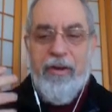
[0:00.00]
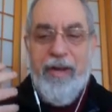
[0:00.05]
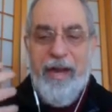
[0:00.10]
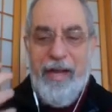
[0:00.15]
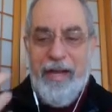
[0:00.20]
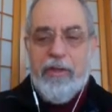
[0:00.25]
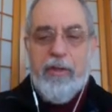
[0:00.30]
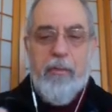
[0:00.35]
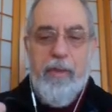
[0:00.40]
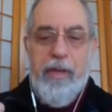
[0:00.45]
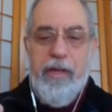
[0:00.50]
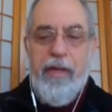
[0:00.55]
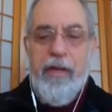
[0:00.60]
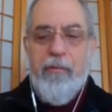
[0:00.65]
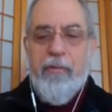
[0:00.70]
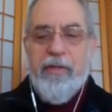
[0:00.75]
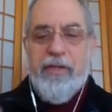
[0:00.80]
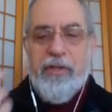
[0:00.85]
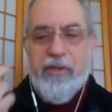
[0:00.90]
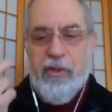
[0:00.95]
next meeting
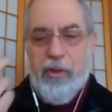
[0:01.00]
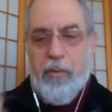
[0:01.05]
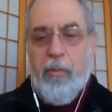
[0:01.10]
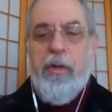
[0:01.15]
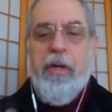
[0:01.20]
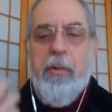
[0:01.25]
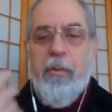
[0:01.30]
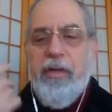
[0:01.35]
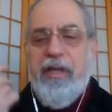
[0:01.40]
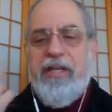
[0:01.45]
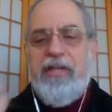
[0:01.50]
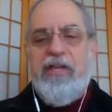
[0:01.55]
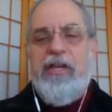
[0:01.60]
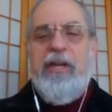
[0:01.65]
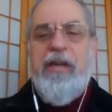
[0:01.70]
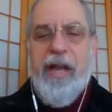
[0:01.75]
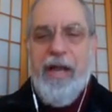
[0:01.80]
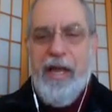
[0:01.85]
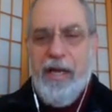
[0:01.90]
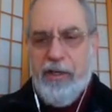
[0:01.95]
was in 3 weeks
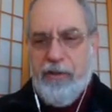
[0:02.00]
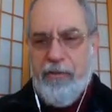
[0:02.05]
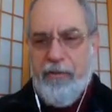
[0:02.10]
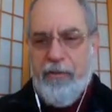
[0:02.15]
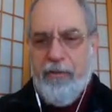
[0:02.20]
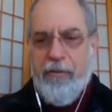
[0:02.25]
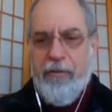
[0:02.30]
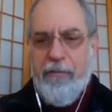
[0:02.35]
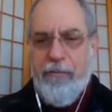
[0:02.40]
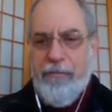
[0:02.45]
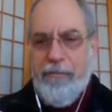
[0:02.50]
in Nashville.